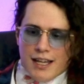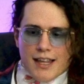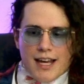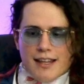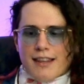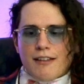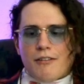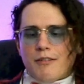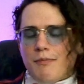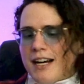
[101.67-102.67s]
that
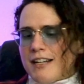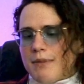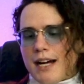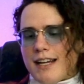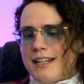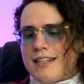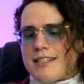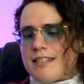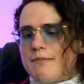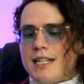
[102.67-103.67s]
vilk mine backen
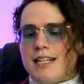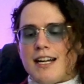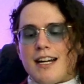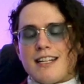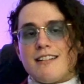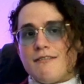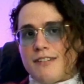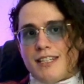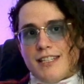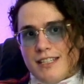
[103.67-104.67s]
is to me not
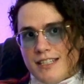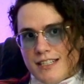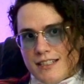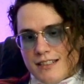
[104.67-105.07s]
envy.